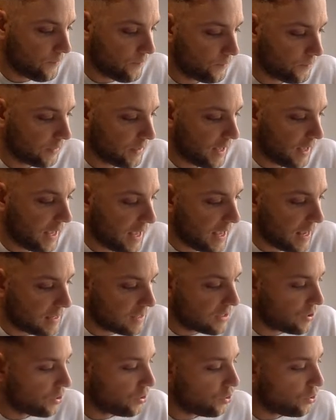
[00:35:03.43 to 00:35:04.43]

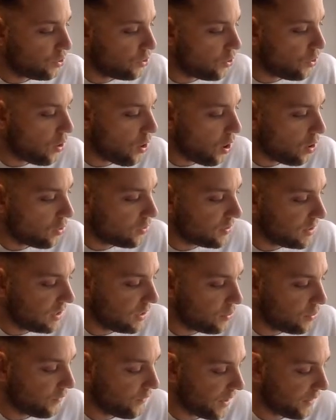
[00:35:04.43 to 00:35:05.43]
is not
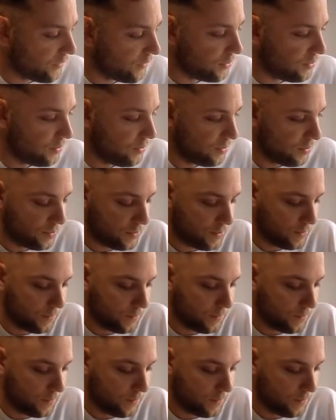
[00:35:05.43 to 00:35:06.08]
enough evidence